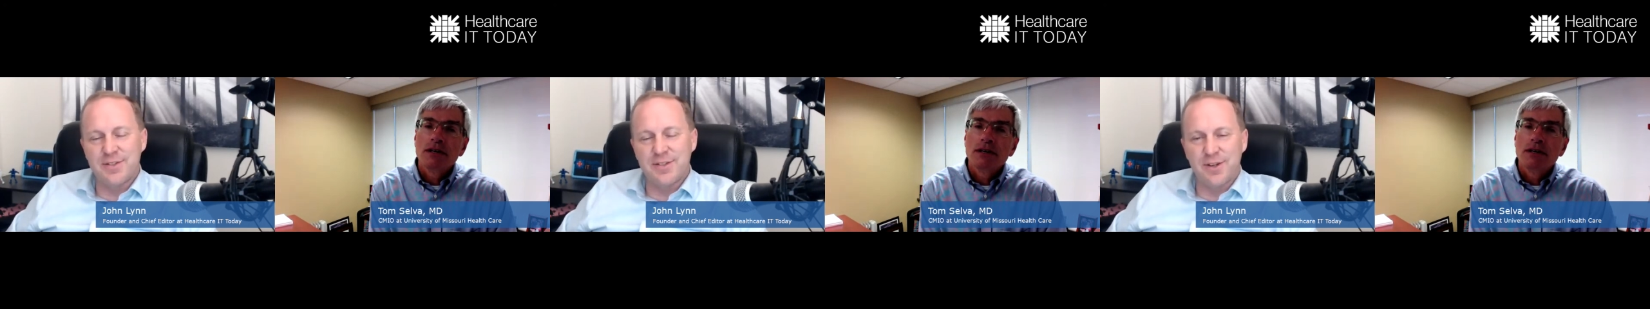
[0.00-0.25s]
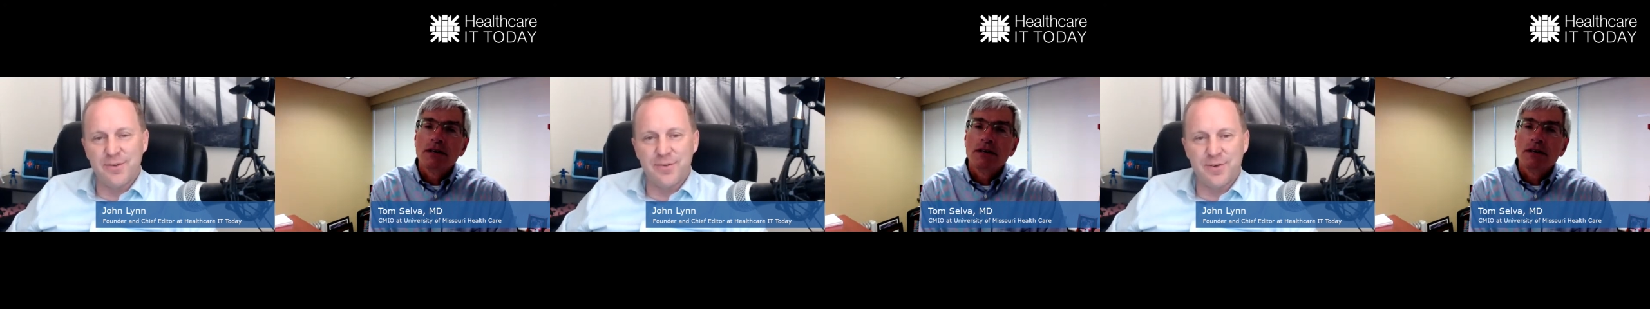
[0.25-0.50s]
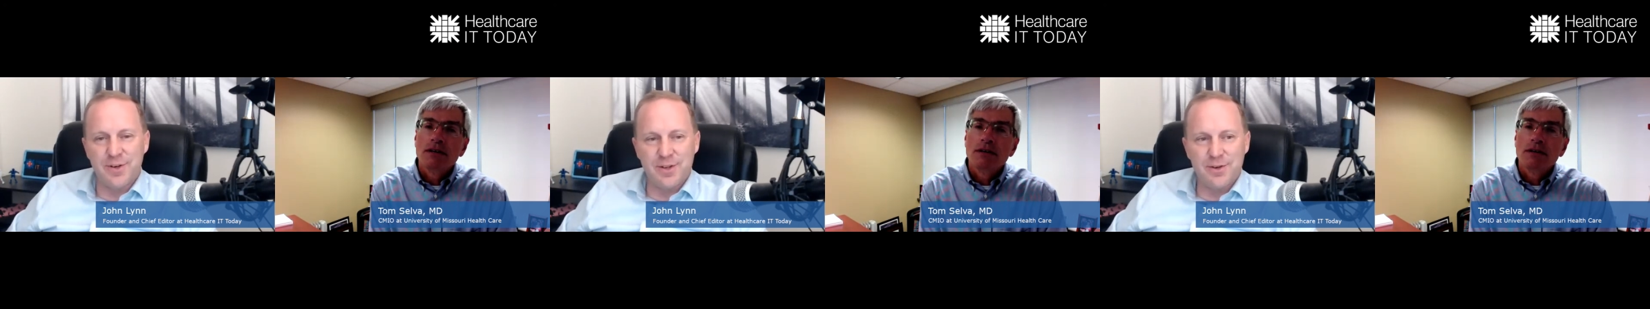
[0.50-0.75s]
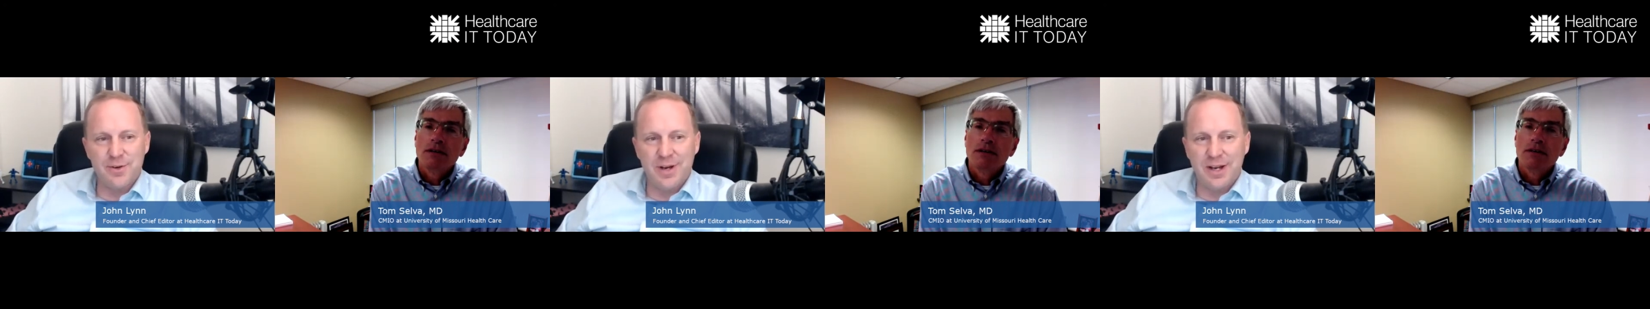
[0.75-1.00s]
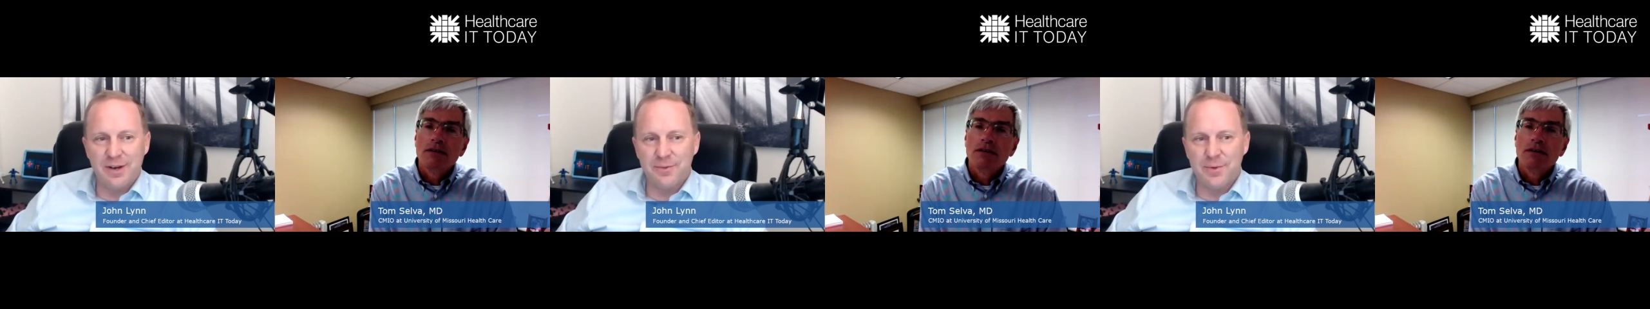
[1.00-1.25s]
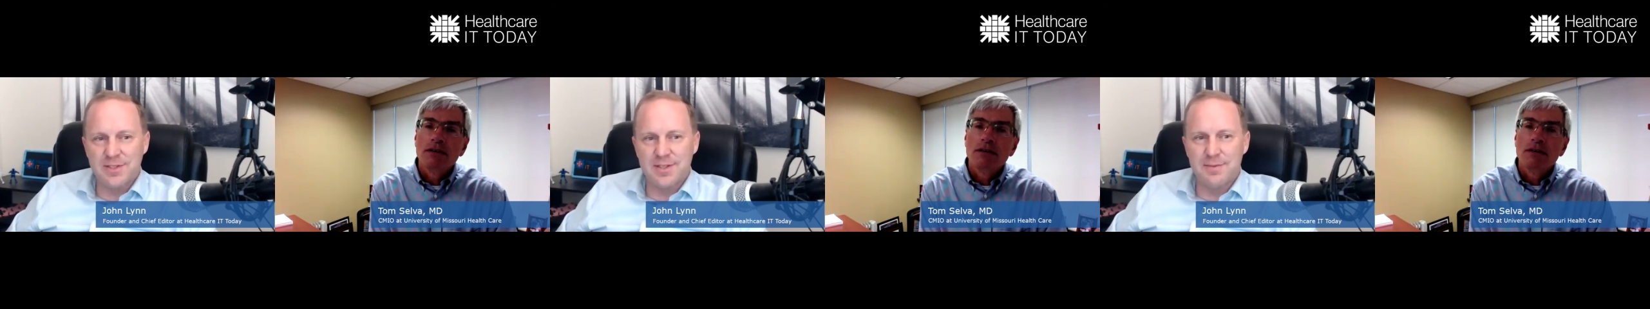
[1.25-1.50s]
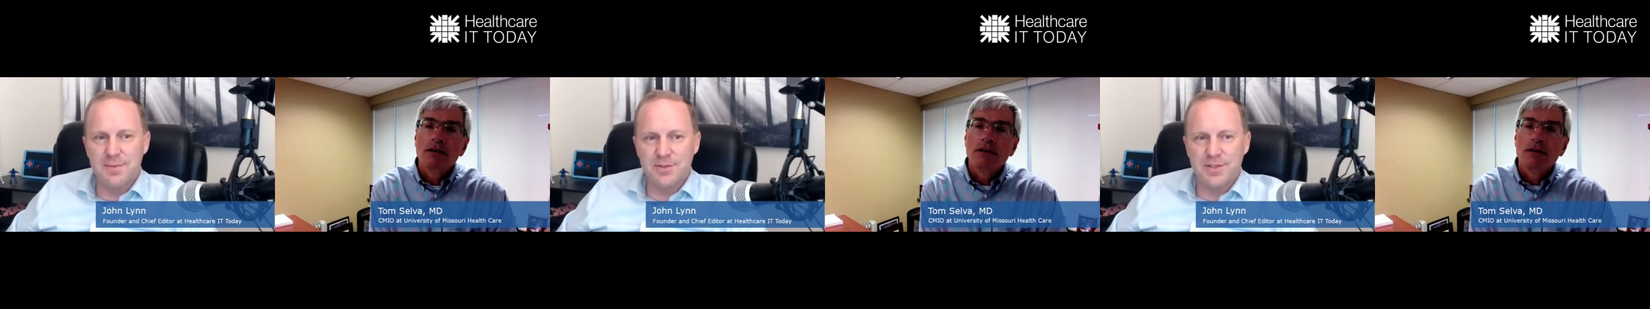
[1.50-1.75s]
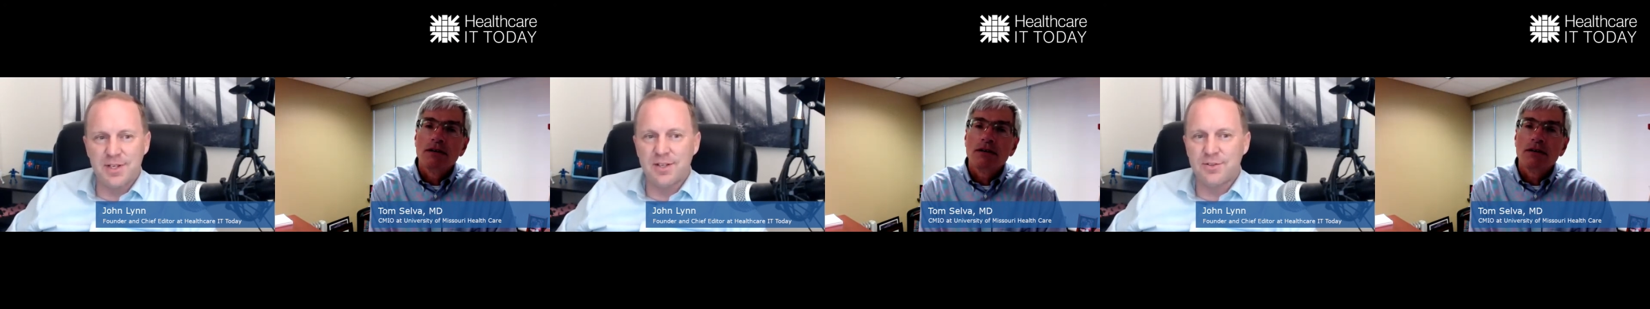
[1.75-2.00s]
Speaker 1: So for you, uh, what's the
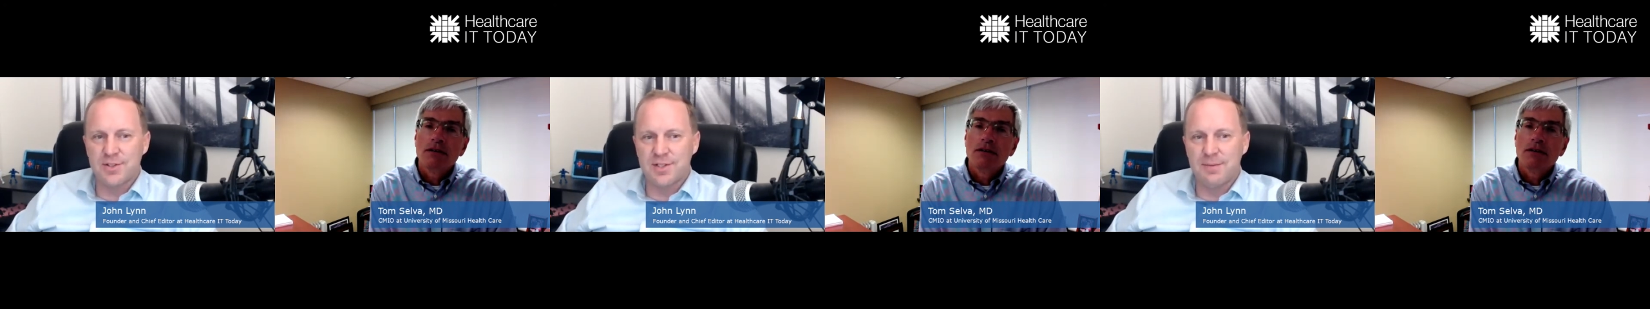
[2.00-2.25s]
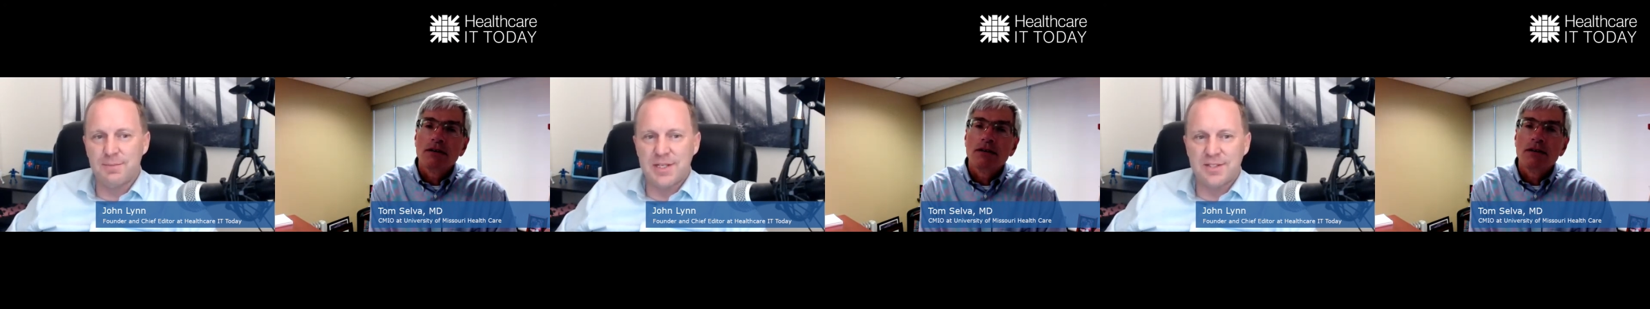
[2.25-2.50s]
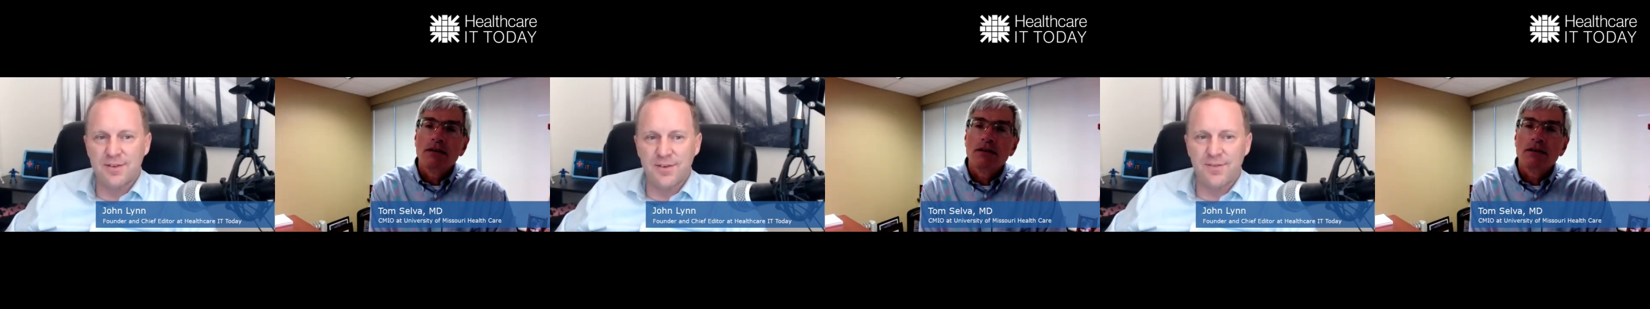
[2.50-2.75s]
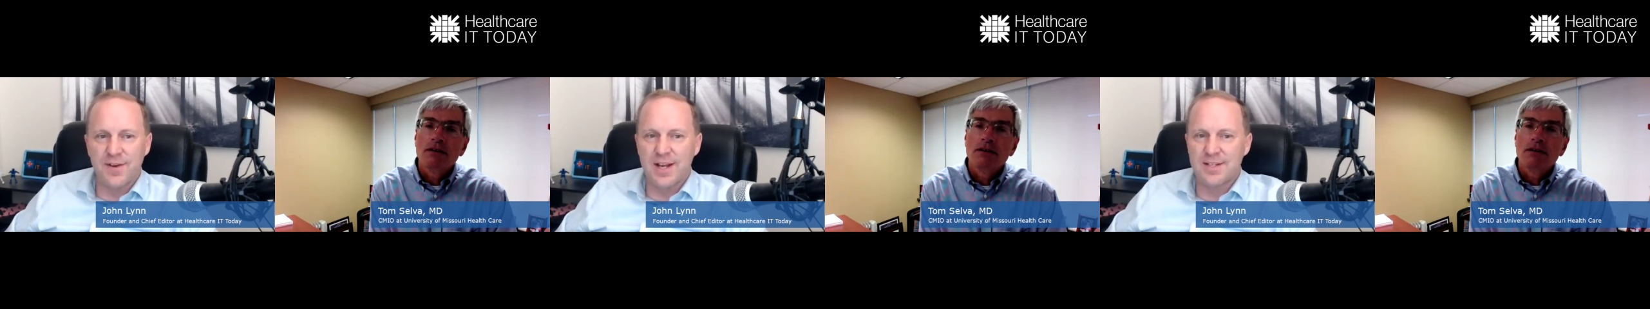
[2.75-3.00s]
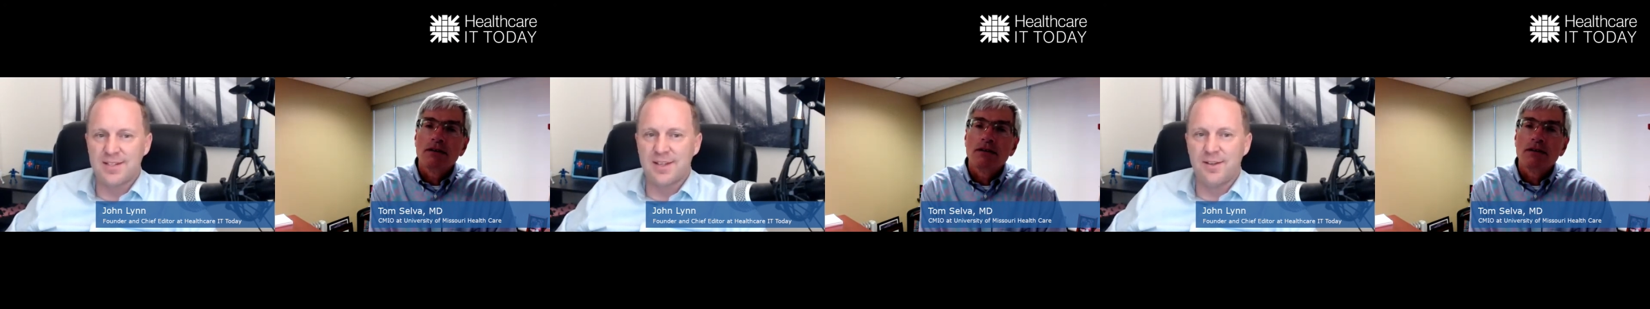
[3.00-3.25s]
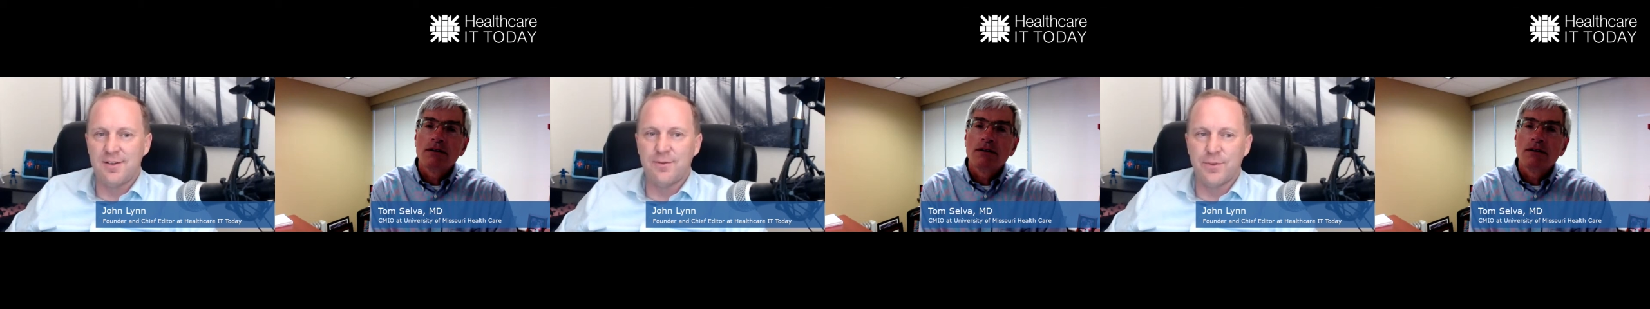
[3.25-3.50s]
most interesting piece of advice that you've